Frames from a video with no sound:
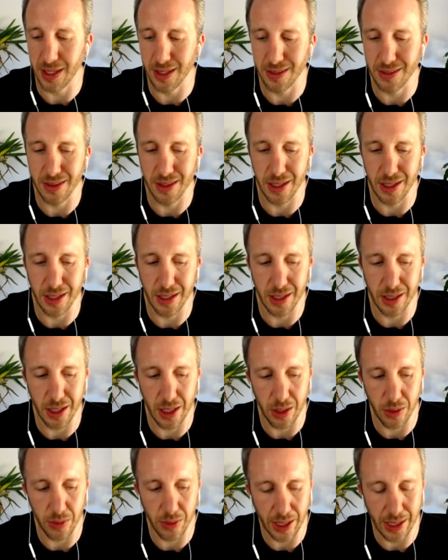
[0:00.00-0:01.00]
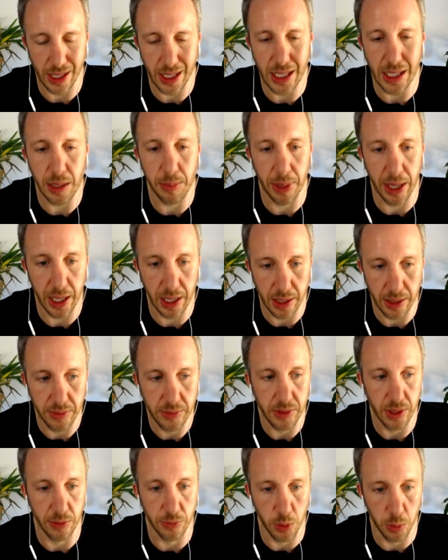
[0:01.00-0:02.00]
as the you know like eBay,
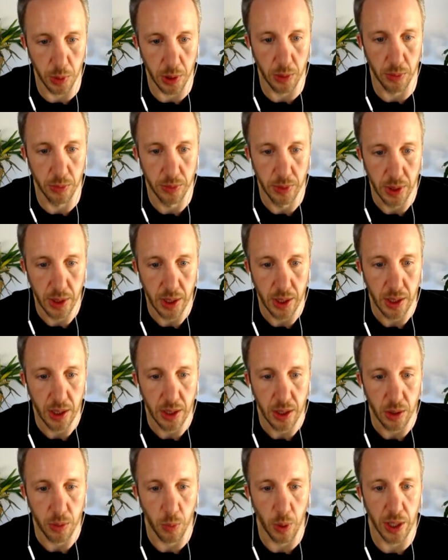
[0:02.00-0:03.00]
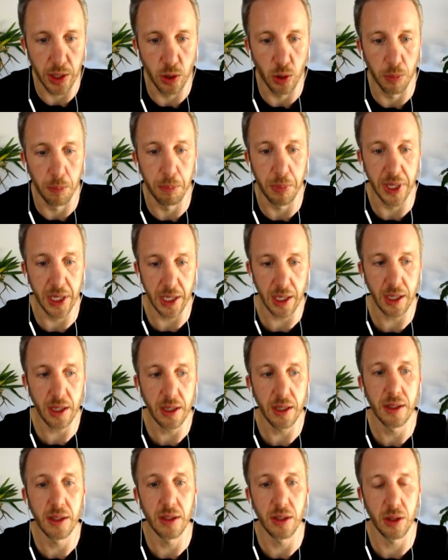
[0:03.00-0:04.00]
if you will, where you're
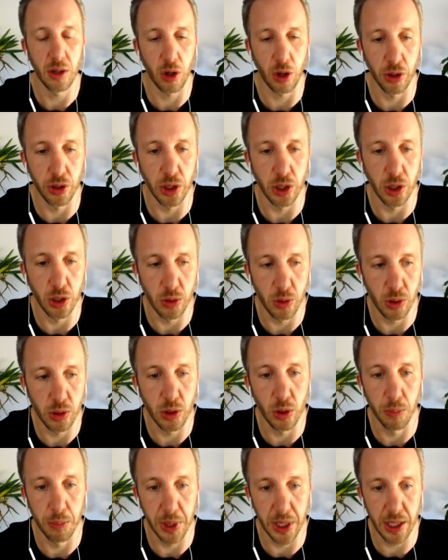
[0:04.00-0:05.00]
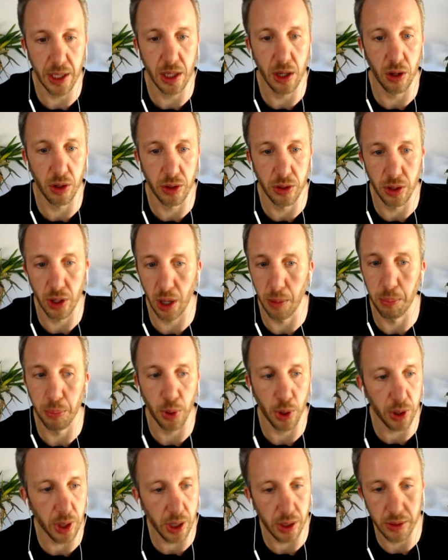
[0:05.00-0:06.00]
bidding on a you're bidding on a
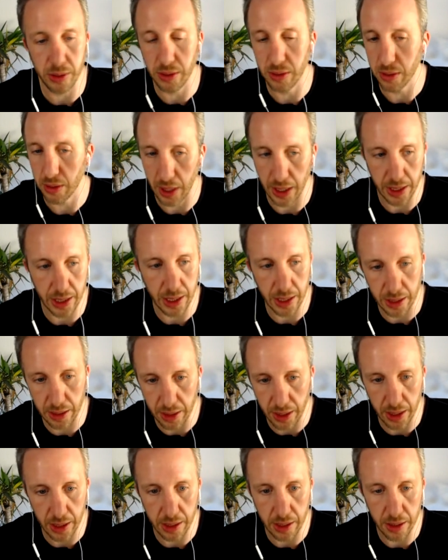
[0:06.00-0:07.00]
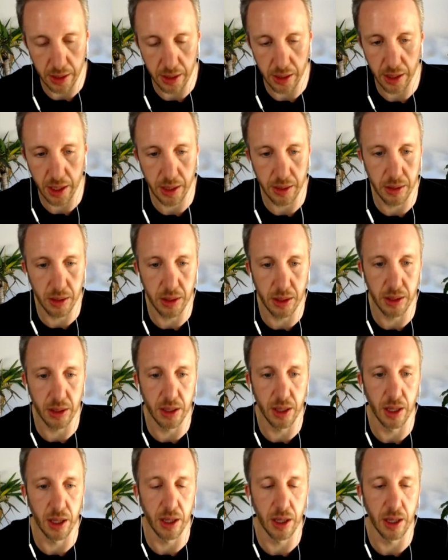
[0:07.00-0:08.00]
product, and in in
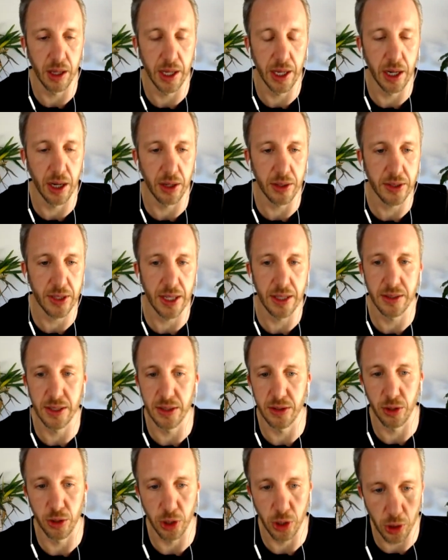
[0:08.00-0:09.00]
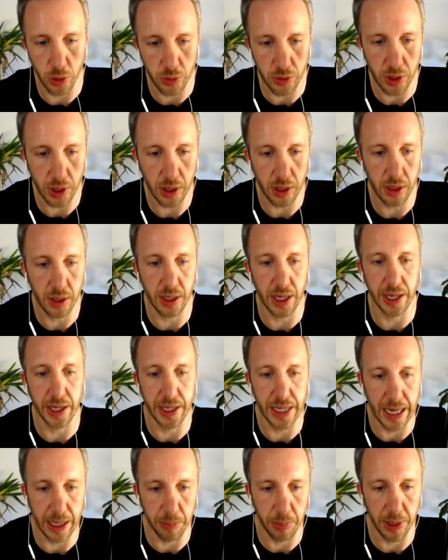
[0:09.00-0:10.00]
the in our sense, it's on a user and
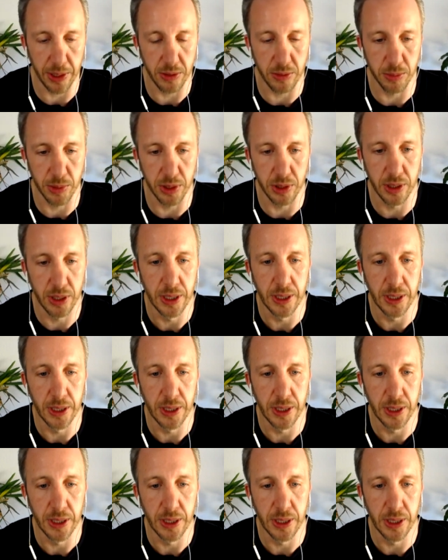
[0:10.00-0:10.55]
an ad placement